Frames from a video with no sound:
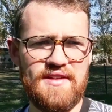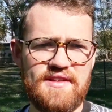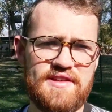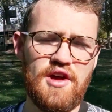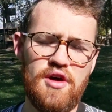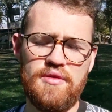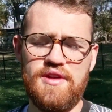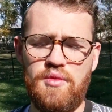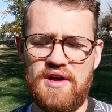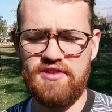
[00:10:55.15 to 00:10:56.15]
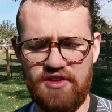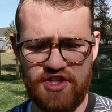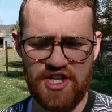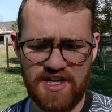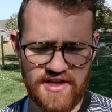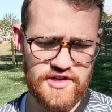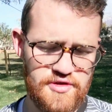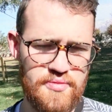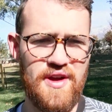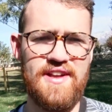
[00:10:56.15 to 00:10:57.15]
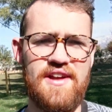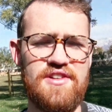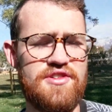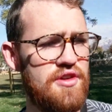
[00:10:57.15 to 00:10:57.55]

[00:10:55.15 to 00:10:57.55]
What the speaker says: So I'm going to walk to the chicken coop right now to show